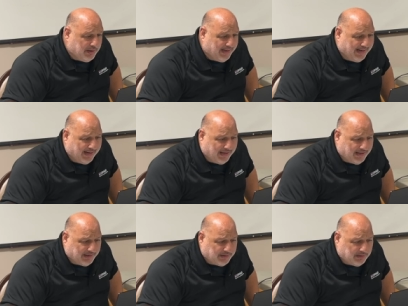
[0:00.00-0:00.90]

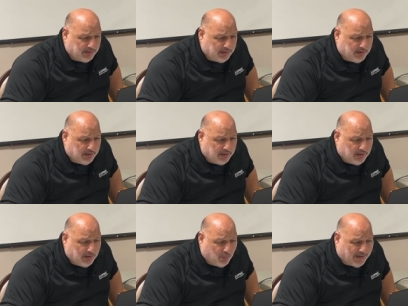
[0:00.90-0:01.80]
And
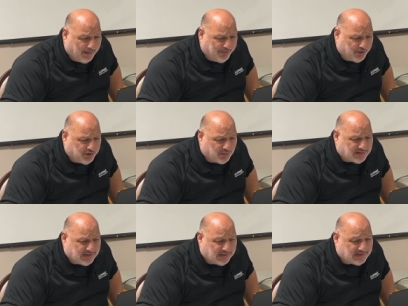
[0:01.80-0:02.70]
what I'm going to do
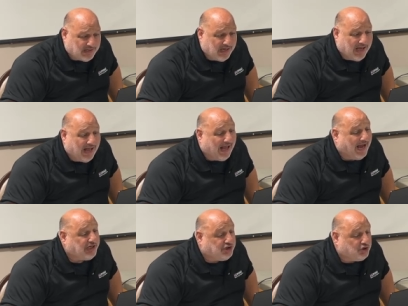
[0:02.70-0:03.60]
is this.
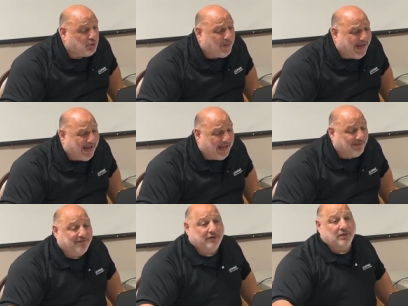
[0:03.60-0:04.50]
I do
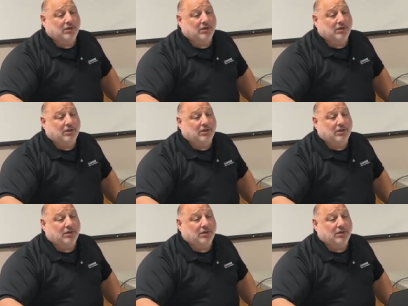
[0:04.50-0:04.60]
have